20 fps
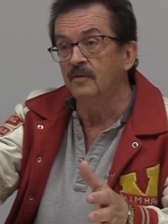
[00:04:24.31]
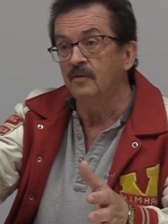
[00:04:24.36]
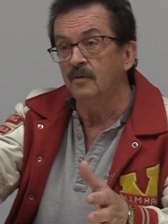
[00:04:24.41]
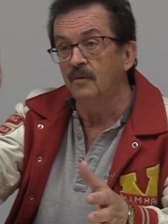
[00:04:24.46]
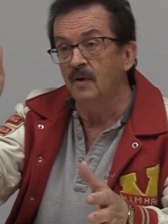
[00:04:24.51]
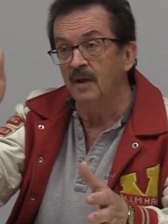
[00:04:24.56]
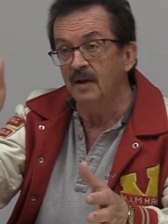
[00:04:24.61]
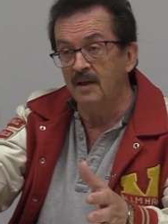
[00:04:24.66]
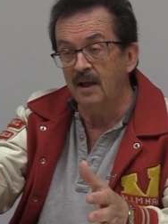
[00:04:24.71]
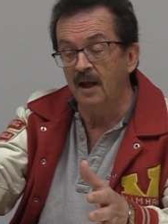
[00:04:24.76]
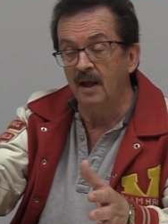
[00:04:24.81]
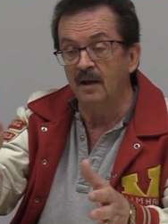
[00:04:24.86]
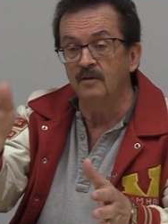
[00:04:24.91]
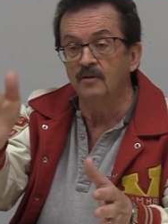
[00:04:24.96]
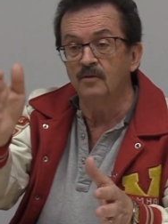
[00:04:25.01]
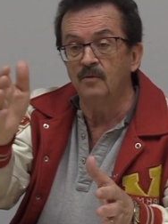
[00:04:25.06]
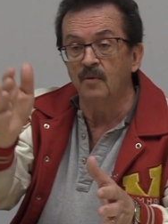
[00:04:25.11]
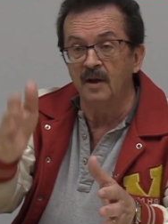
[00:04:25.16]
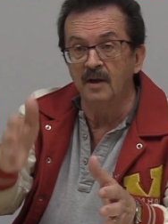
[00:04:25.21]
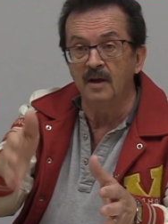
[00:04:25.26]
grade
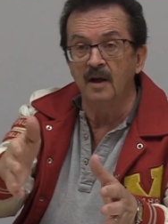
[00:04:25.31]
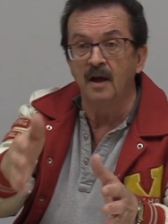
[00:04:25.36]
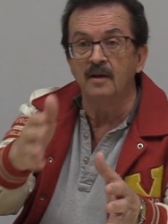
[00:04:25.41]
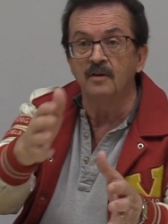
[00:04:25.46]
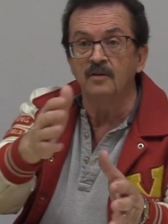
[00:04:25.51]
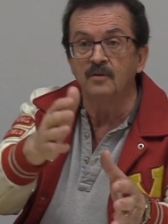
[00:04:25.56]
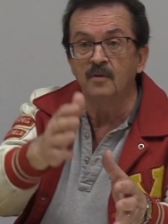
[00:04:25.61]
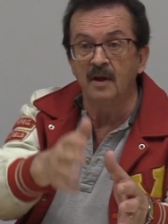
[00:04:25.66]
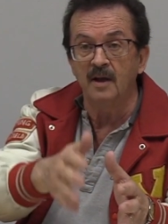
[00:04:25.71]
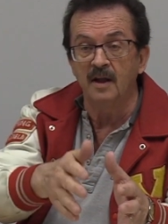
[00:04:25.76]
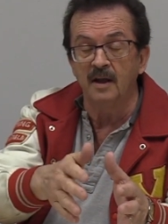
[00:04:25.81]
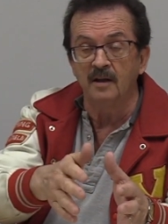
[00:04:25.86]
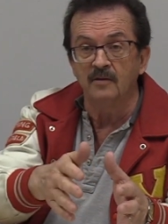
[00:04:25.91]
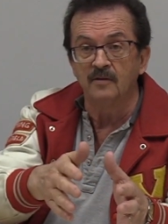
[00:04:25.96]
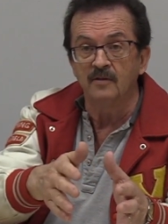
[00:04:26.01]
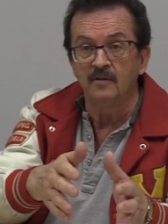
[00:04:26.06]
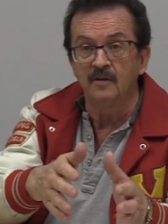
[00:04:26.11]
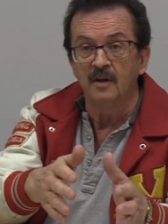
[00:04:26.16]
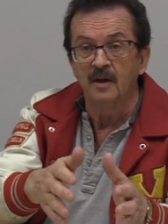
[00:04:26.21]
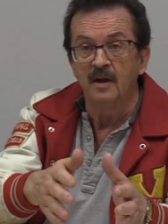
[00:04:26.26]
10s, grade 9s, grade
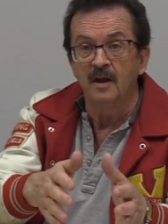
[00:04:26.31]
8s.